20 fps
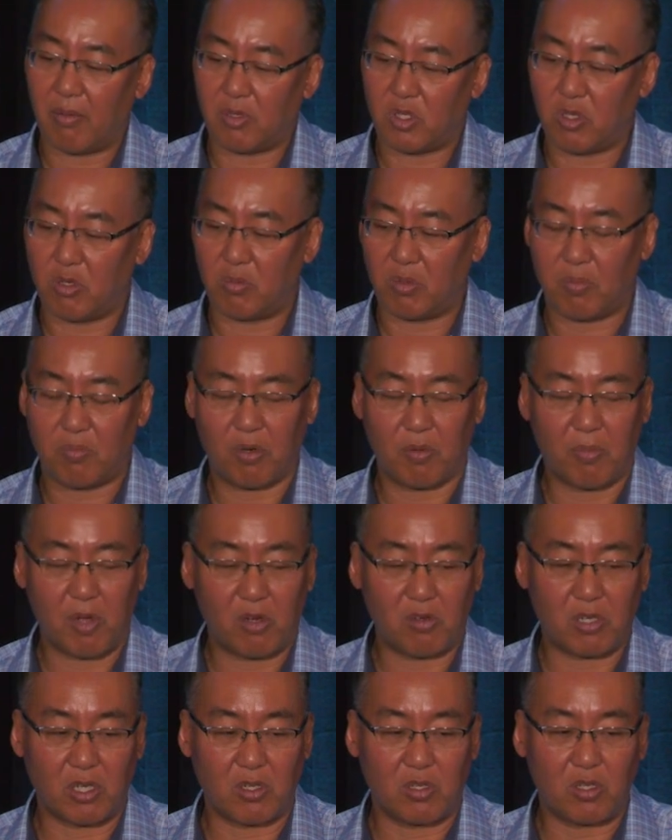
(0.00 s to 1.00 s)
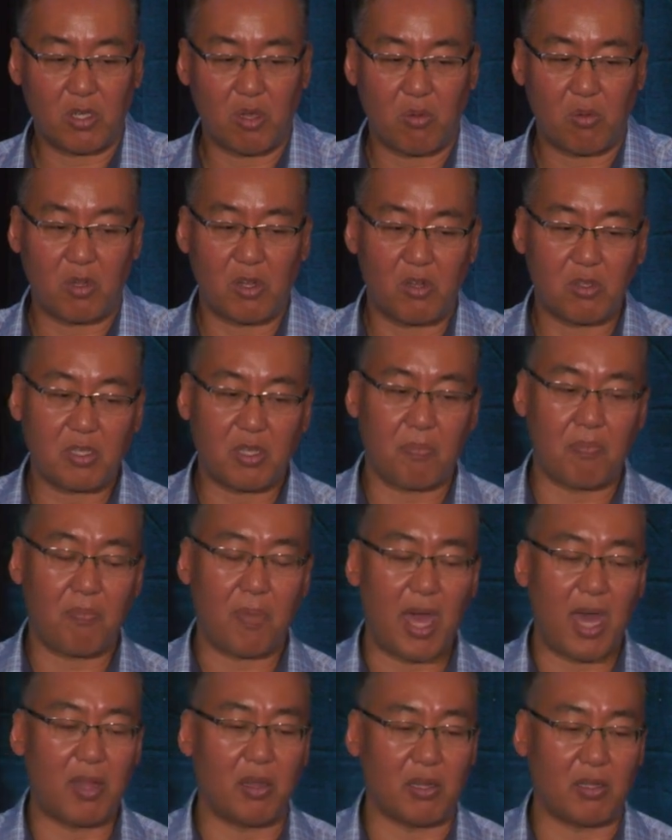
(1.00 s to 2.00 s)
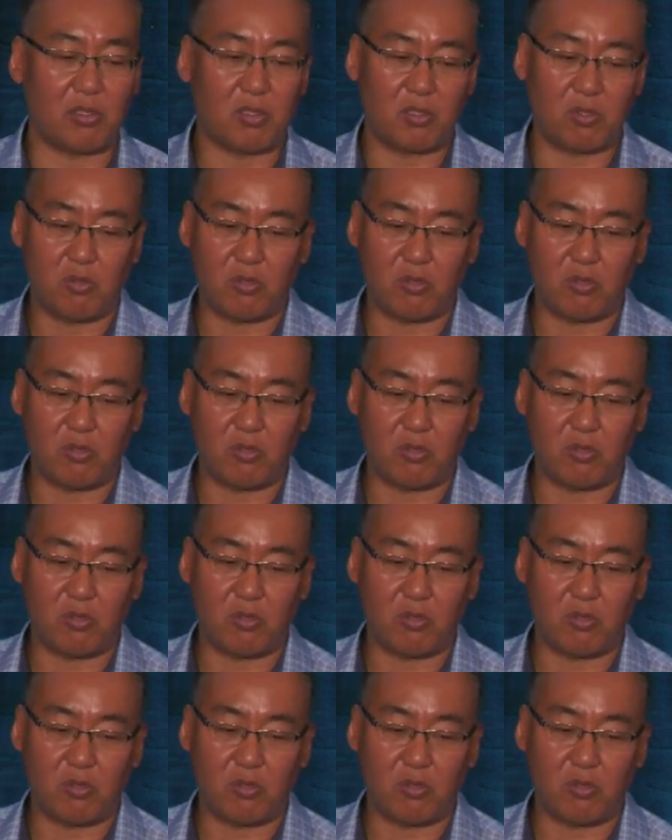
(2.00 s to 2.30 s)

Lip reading: tumor promotion. So there's a balance.